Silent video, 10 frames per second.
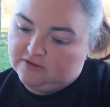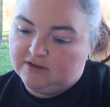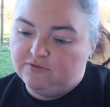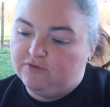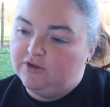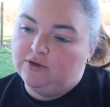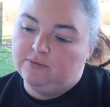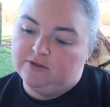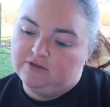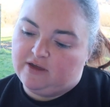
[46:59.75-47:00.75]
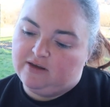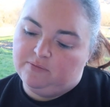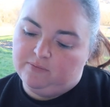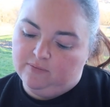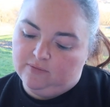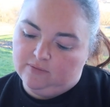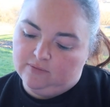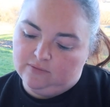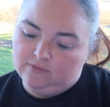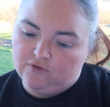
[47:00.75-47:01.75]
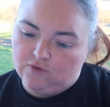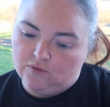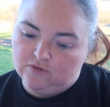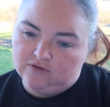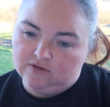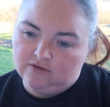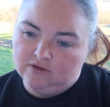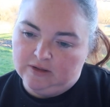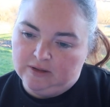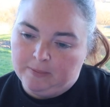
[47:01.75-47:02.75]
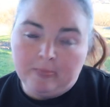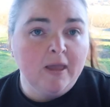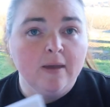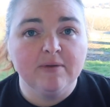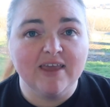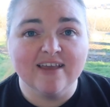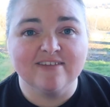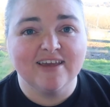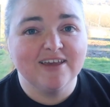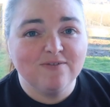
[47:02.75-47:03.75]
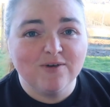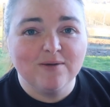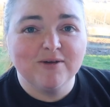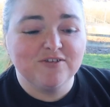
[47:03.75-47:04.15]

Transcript: said for humans and for horses. But yes, thank you very